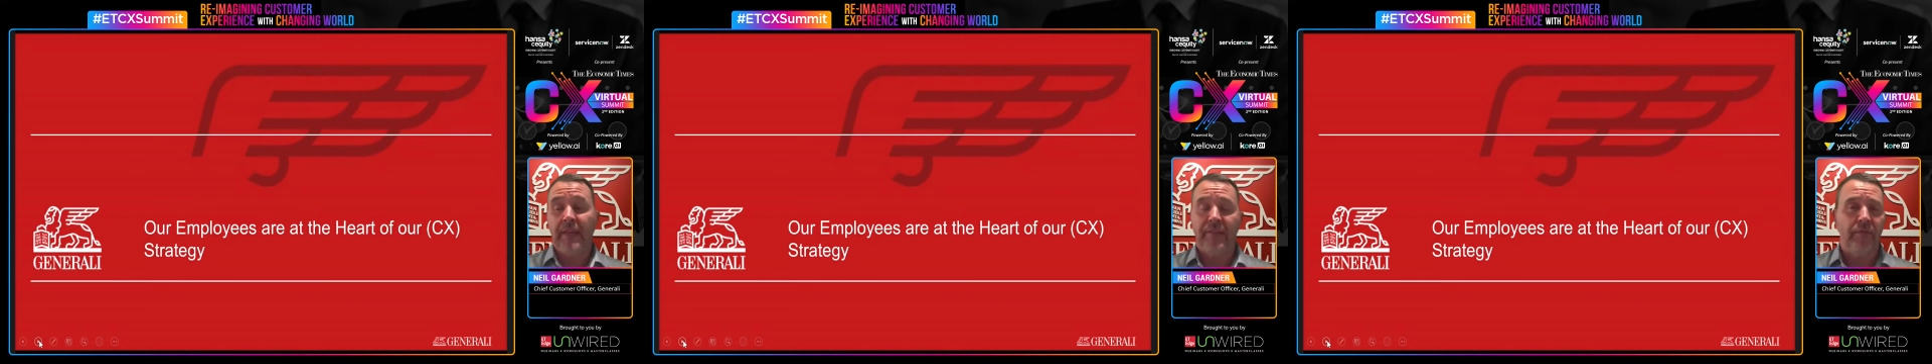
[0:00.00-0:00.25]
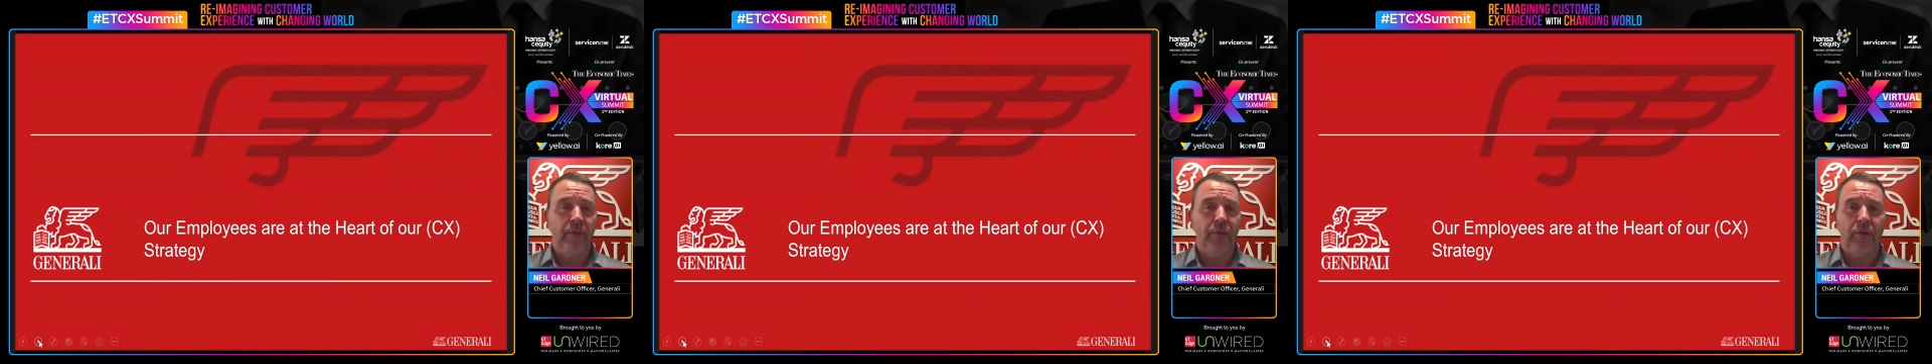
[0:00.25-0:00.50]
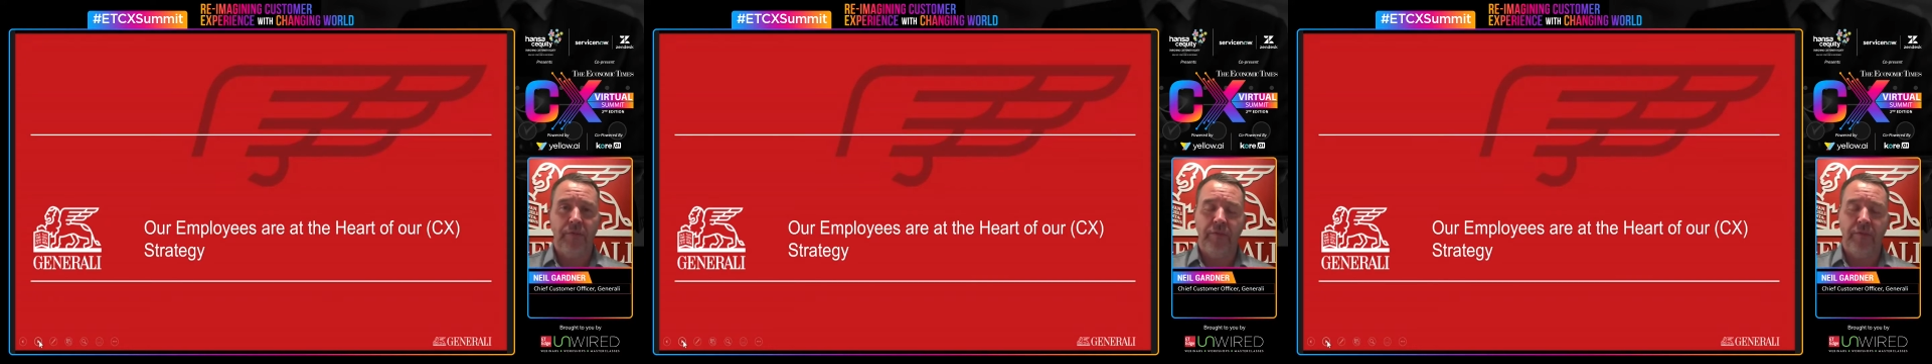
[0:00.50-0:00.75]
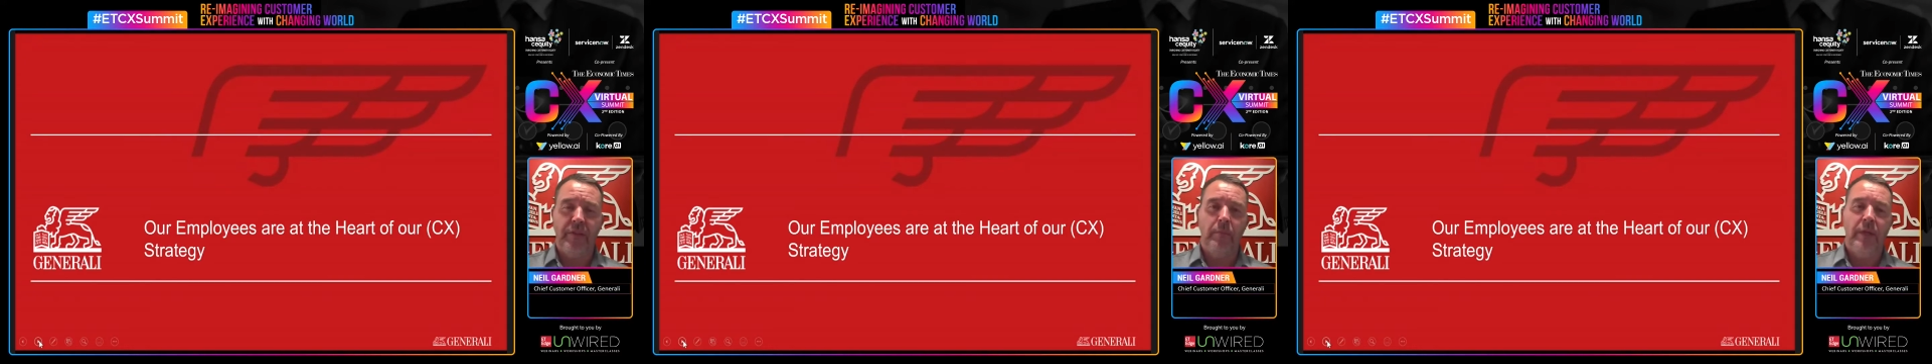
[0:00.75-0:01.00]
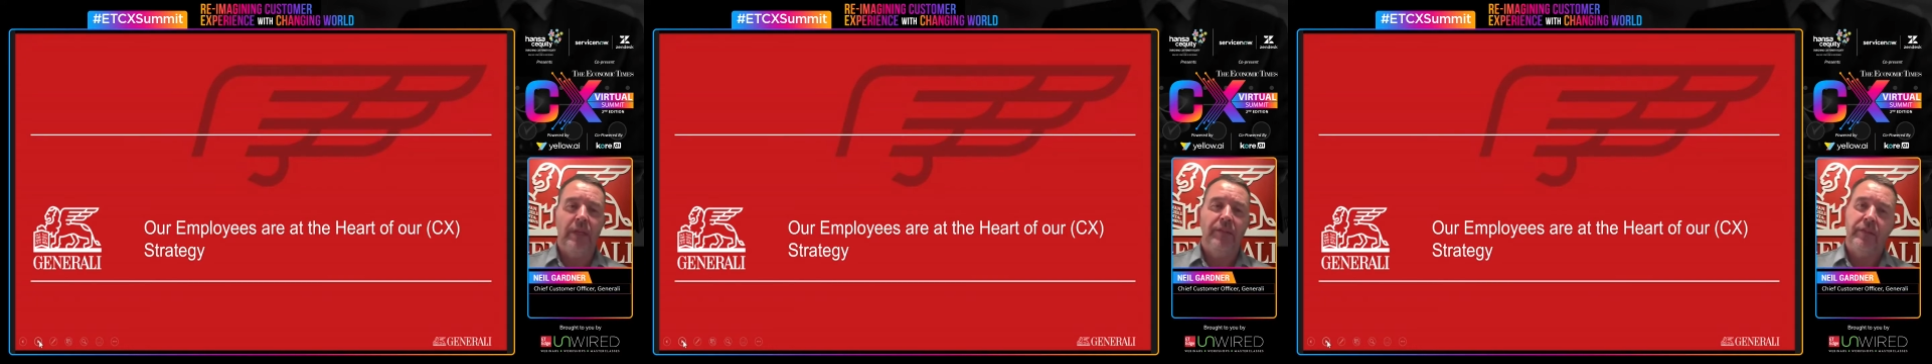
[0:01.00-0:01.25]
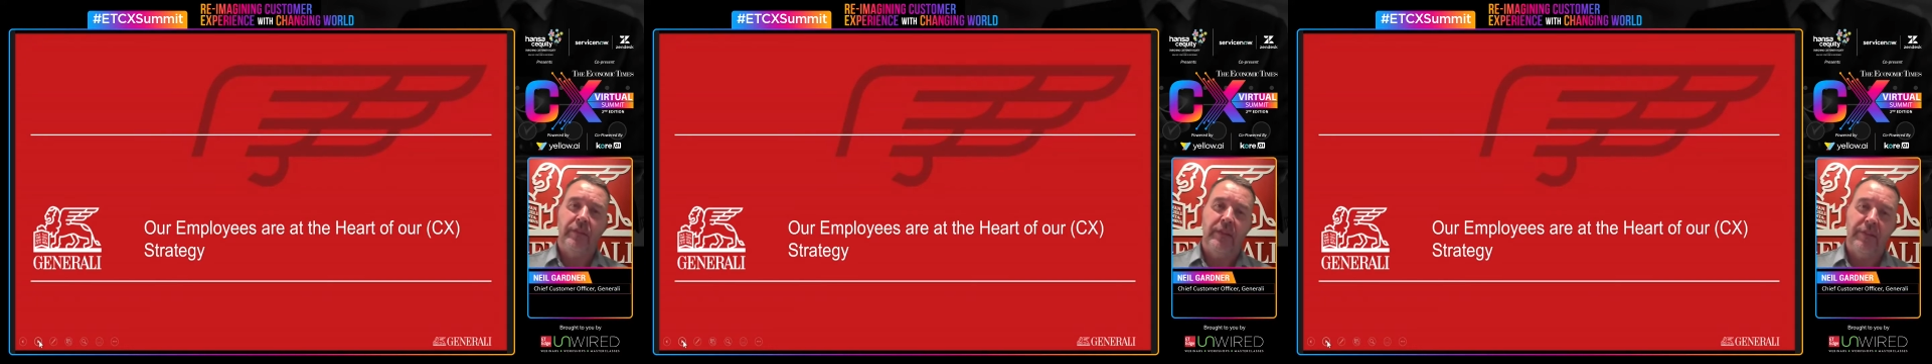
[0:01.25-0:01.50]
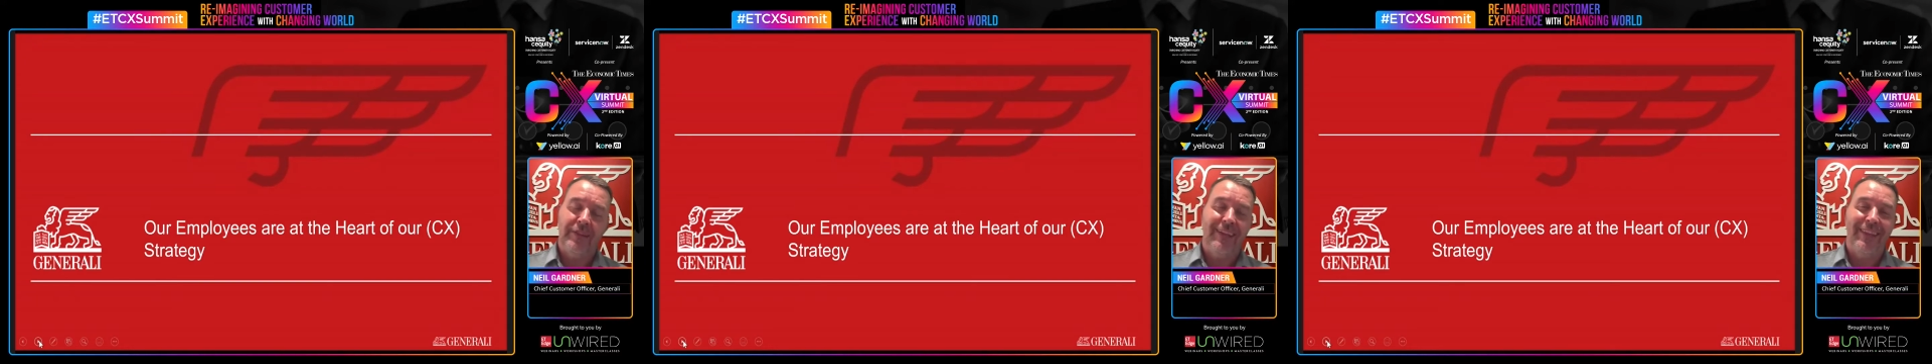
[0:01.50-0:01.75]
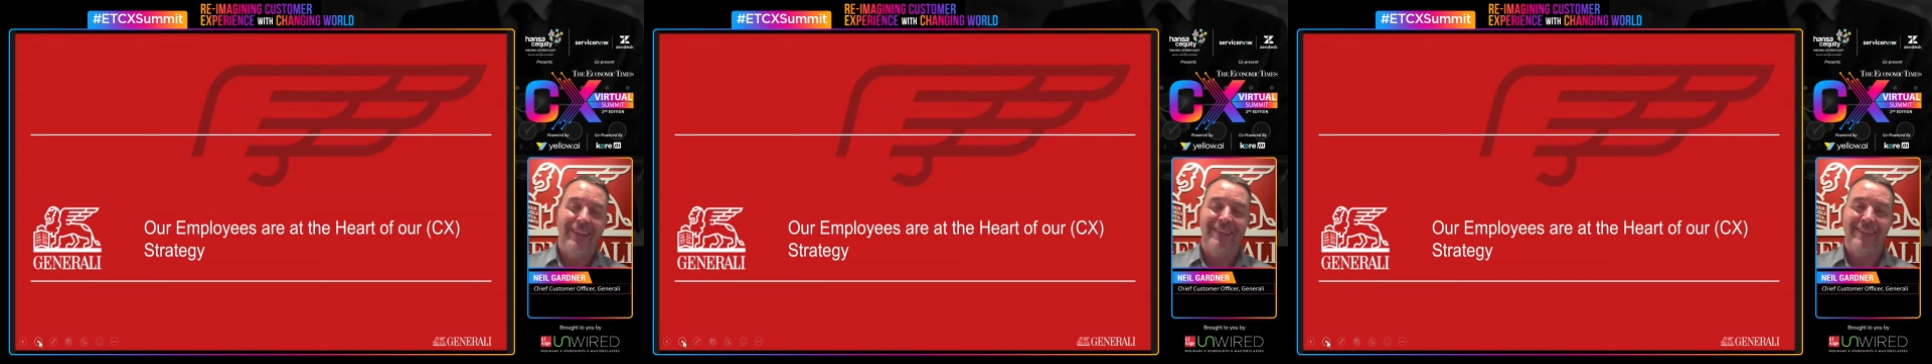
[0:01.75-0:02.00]
because I've only got 15 minutes and this
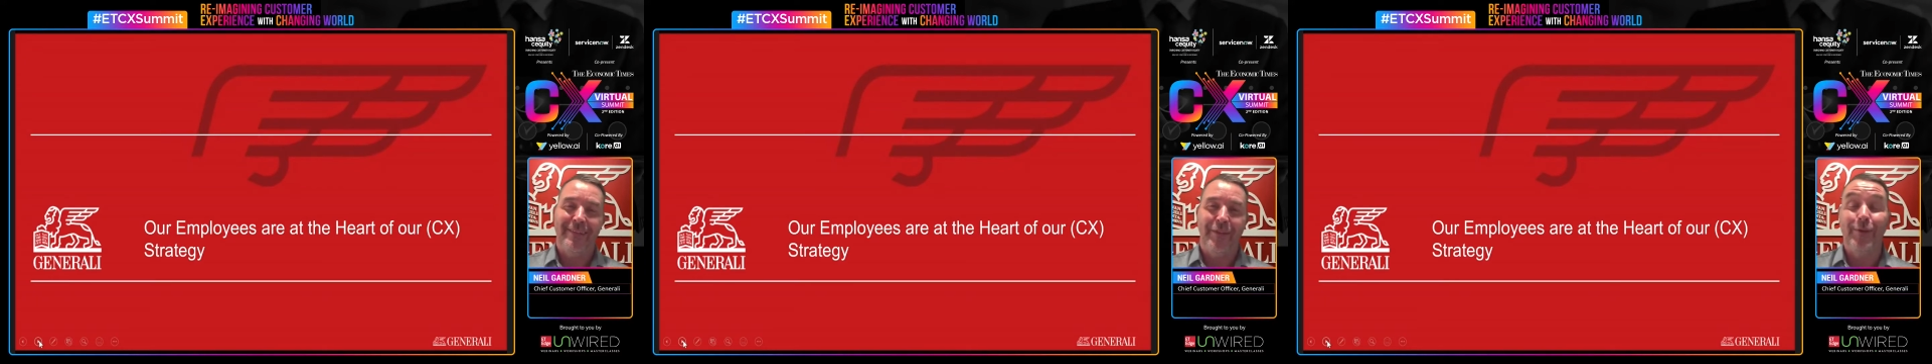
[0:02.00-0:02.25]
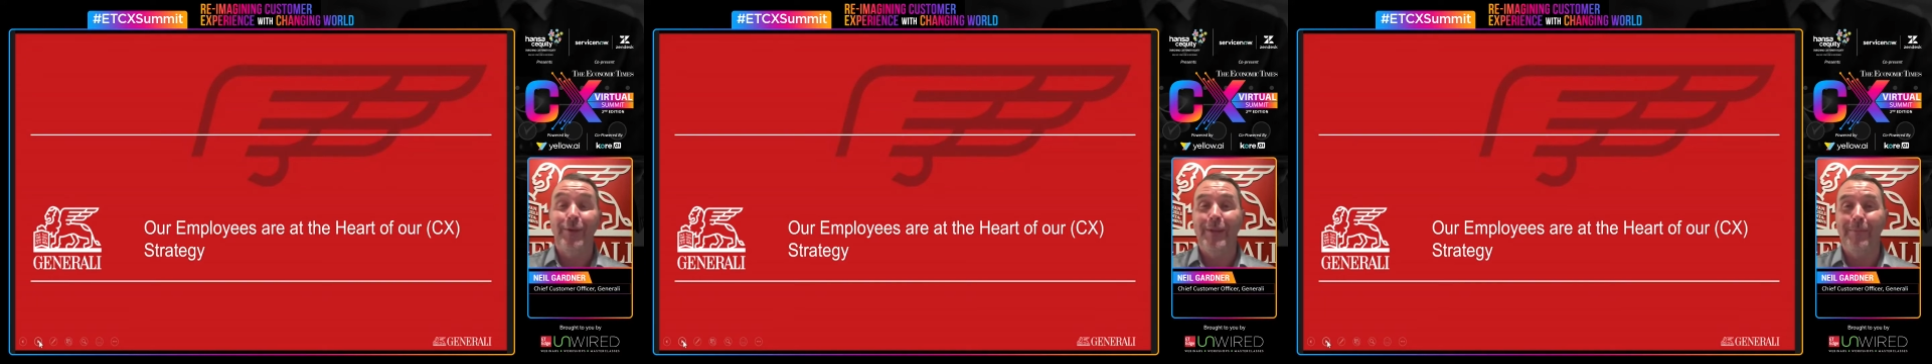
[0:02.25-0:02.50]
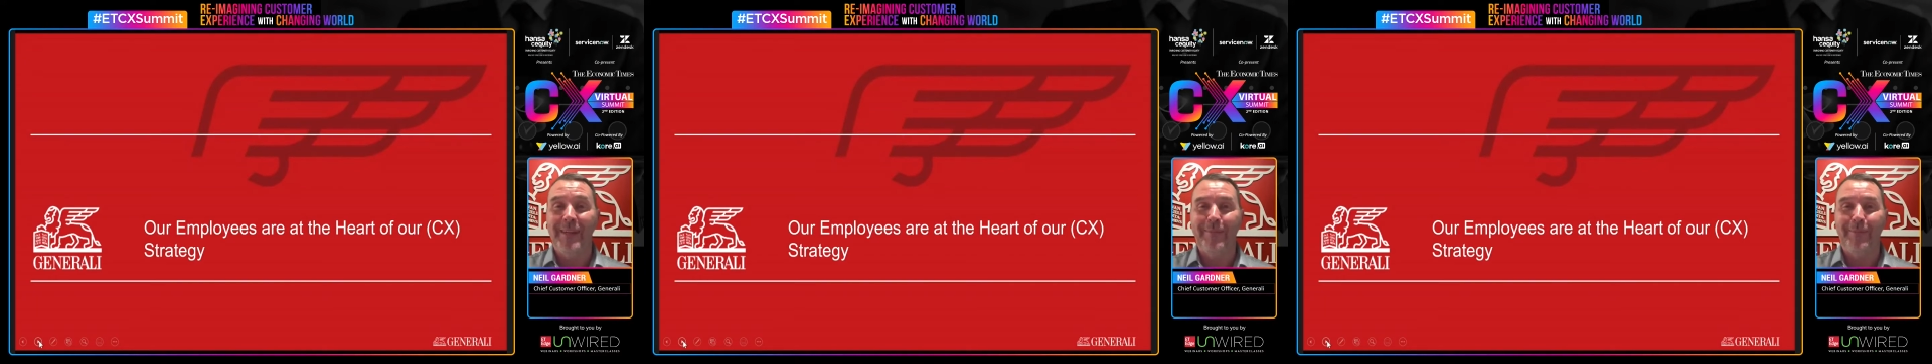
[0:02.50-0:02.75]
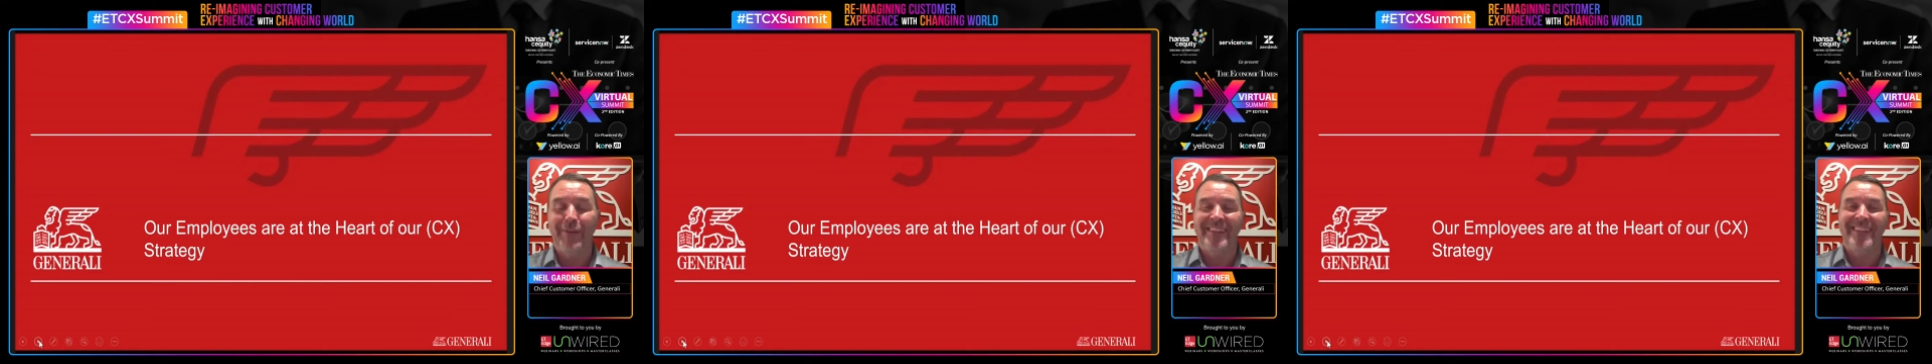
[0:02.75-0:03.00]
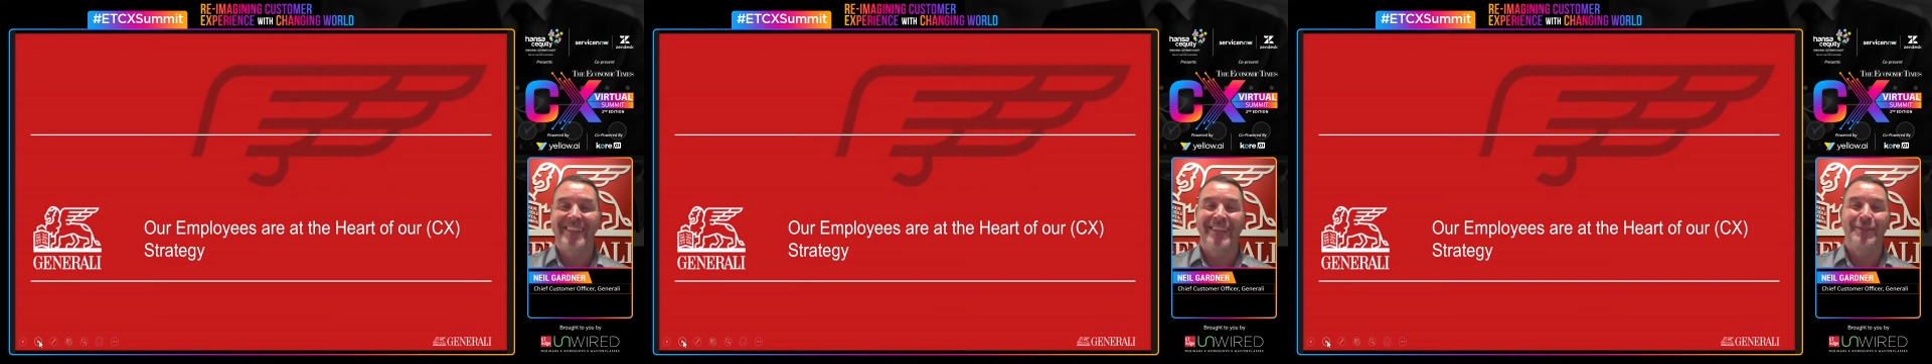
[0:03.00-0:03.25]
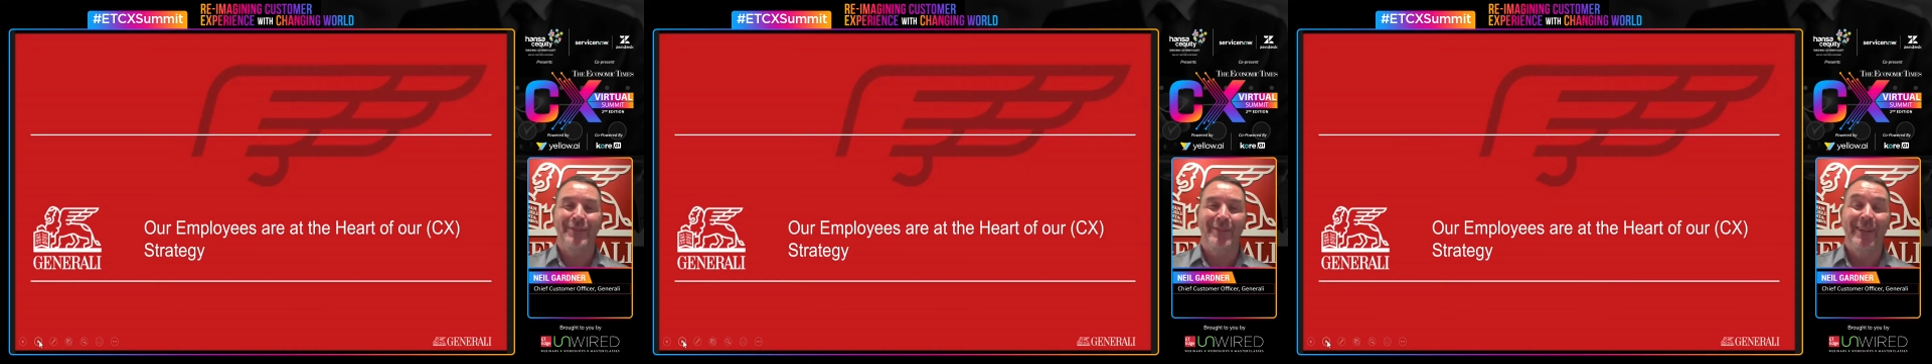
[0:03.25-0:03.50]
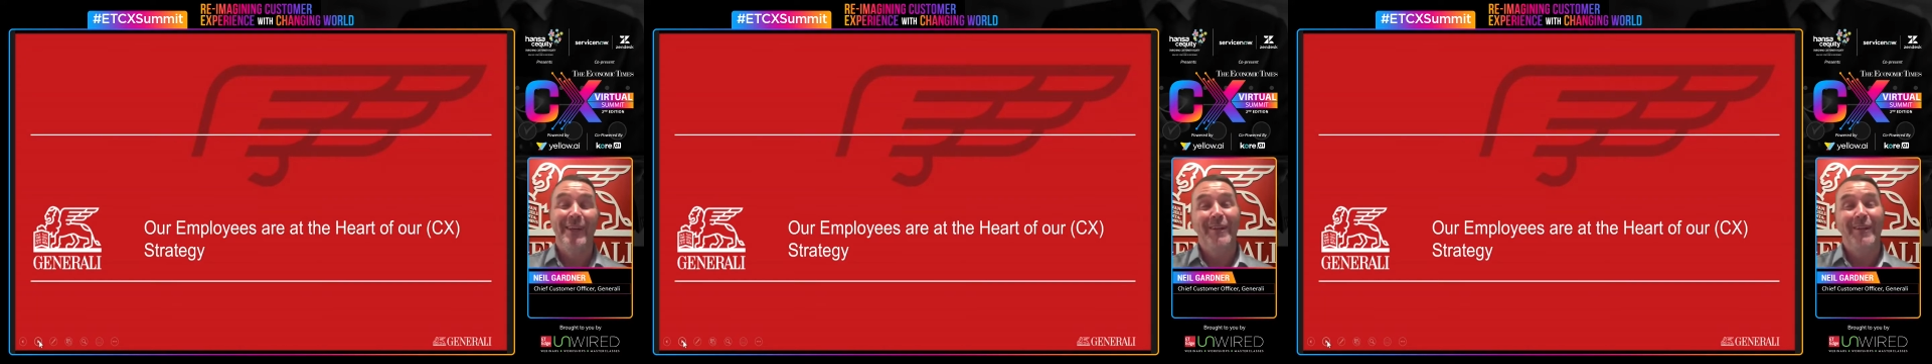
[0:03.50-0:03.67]
is a 30-minute presentation,